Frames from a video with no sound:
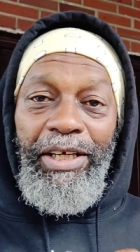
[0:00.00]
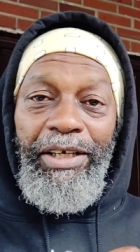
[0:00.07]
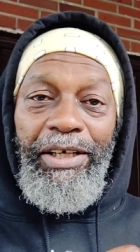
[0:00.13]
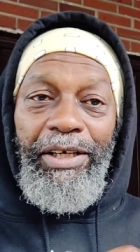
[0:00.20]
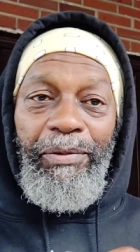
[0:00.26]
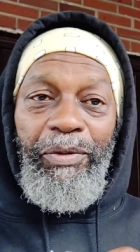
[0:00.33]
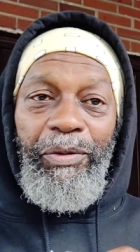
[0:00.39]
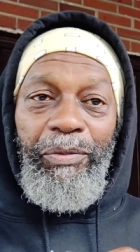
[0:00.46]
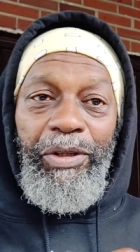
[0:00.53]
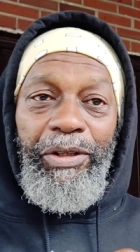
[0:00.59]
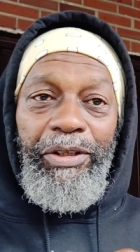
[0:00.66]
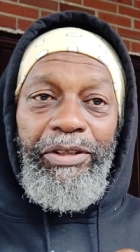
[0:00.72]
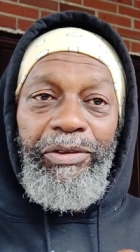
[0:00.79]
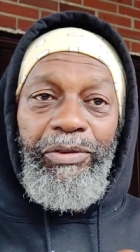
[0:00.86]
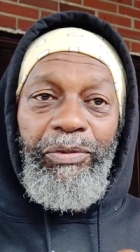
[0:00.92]
Uh, we, we
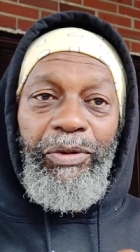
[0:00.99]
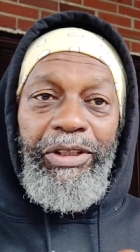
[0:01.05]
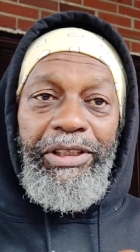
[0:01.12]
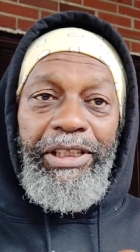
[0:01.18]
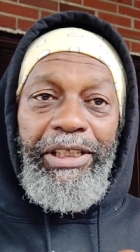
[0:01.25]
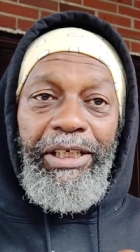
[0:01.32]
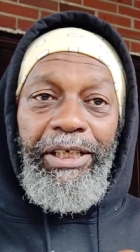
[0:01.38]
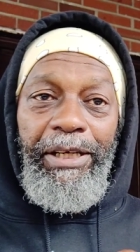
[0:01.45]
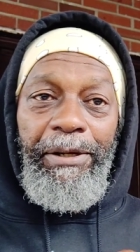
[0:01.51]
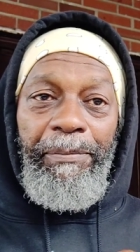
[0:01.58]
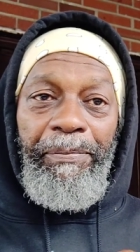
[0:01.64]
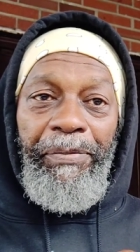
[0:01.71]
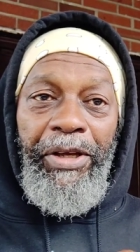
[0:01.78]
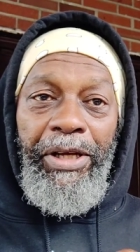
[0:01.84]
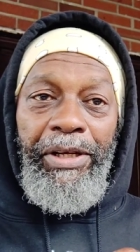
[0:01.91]
it was the uh,
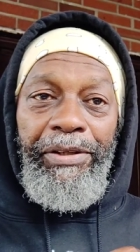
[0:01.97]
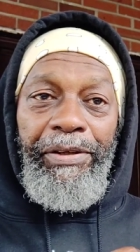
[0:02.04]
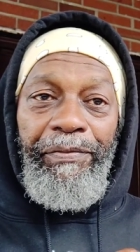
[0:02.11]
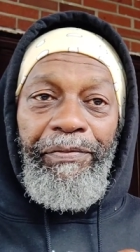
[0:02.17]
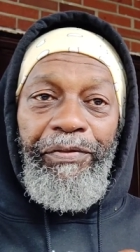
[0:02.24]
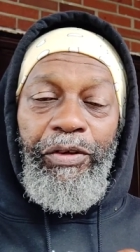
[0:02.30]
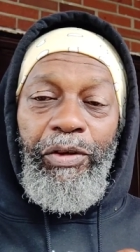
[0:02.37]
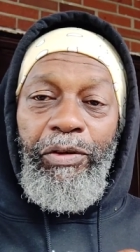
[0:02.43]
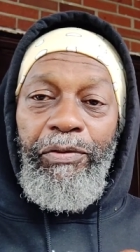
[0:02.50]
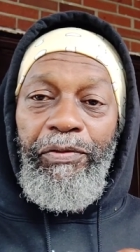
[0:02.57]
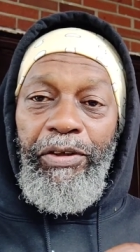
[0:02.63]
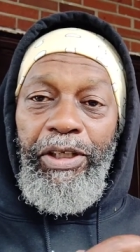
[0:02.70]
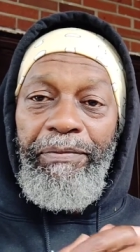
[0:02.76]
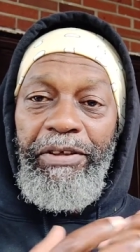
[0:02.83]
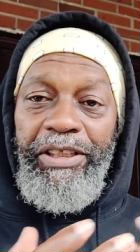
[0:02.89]
the funeral
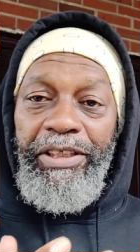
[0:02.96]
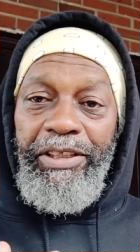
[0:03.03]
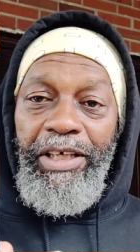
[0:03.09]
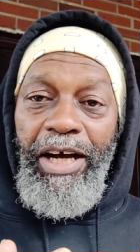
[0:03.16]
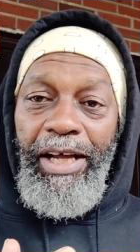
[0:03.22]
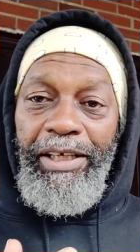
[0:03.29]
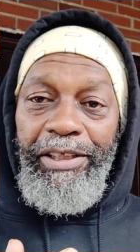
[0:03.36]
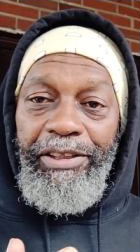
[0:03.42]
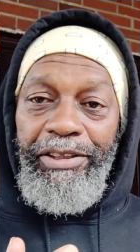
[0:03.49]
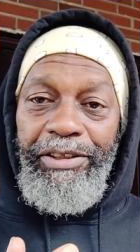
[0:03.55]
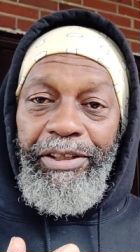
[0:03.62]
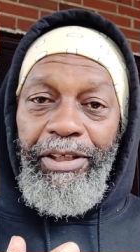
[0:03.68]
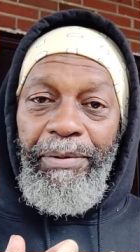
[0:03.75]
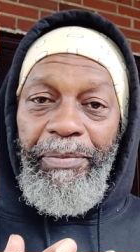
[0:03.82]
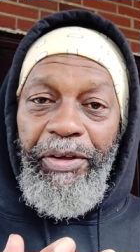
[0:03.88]
for Livingston College.
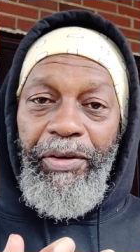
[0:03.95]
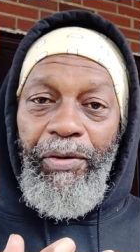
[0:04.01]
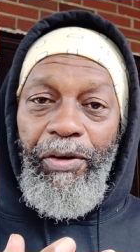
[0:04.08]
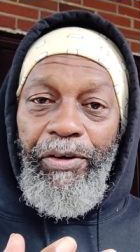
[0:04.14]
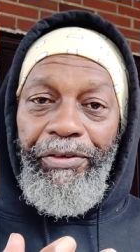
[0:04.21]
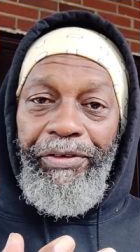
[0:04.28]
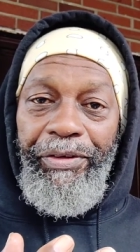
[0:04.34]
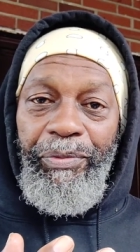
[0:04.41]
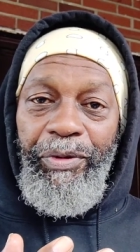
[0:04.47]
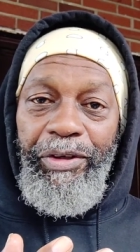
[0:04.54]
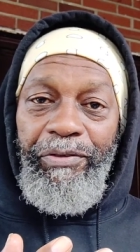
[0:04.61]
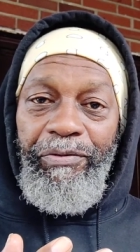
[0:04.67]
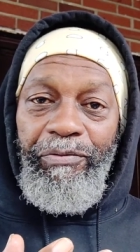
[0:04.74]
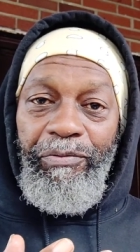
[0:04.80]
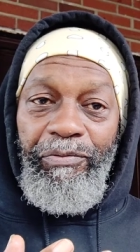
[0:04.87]
You know because
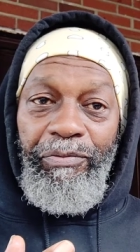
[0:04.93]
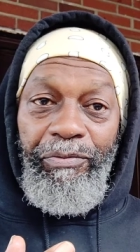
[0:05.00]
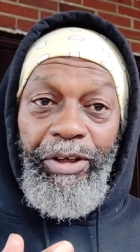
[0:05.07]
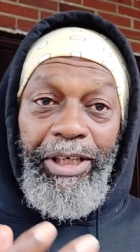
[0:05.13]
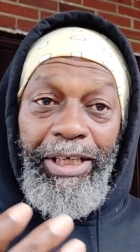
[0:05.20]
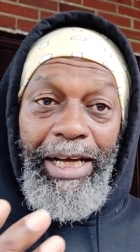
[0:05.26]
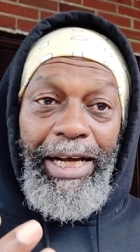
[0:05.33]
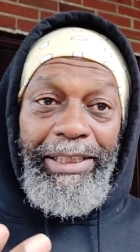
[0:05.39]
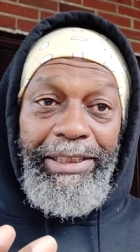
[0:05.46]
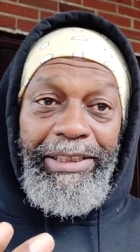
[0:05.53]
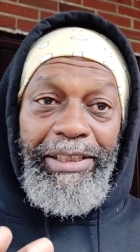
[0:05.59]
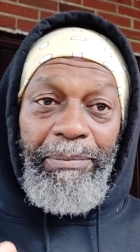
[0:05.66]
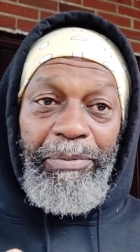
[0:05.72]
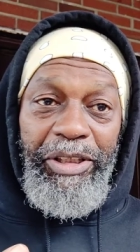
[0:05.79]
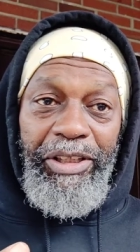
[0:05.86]
we realized at
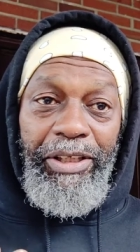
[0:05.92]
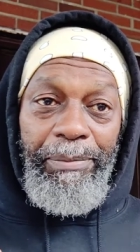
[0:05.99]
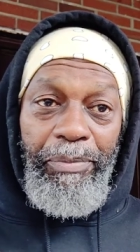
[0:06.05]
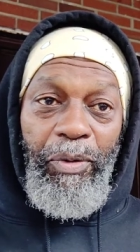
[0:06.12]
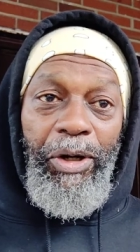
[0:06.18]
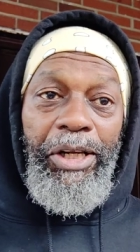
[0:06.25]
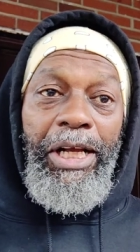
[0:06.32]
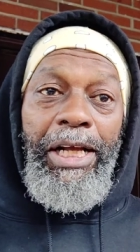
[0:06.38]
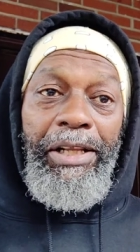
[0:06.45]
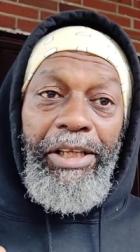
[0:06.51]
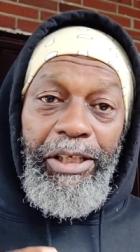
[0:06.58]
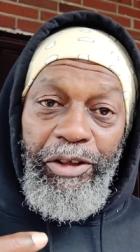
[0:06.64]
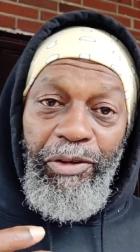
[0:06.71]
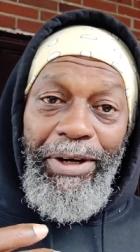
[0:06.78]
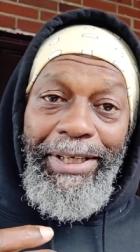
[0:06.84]
some particular point
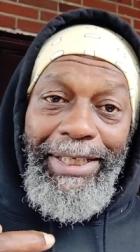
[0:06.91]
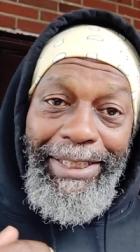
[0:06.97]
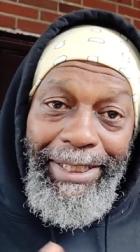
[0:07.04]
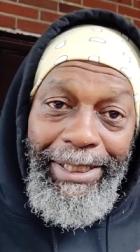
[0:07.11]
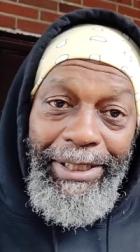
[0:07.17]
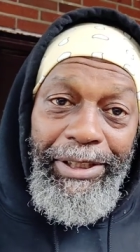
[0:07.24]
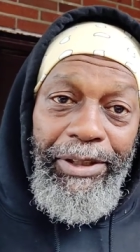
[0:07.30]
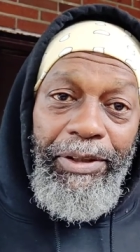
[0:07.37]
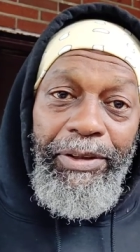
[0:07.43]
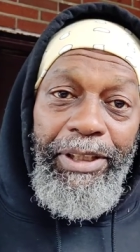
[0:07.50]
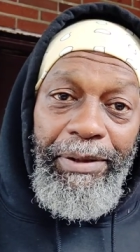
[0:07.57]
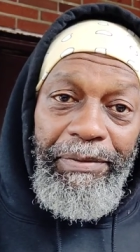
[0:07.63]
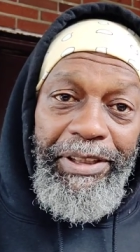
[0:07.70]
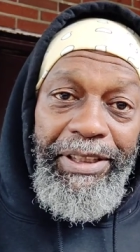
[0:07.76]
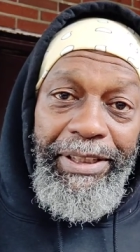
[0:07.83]
they're trying to kill
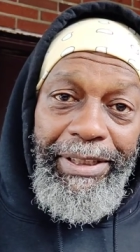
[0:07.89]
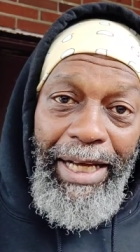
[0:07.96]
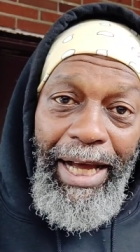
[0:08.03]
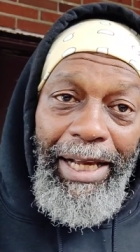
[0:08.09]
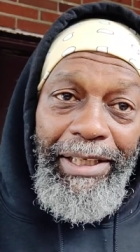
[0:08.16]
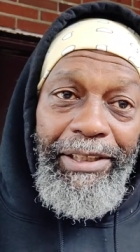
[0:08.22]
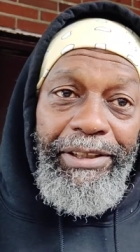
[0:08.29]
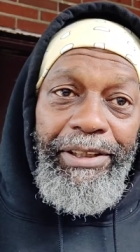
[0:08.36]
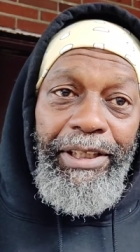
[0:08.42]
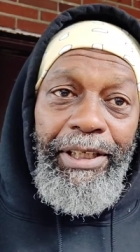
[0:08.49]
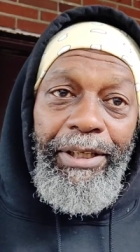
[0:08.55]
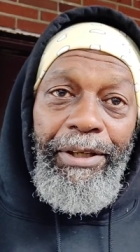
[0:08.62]
Livingston College.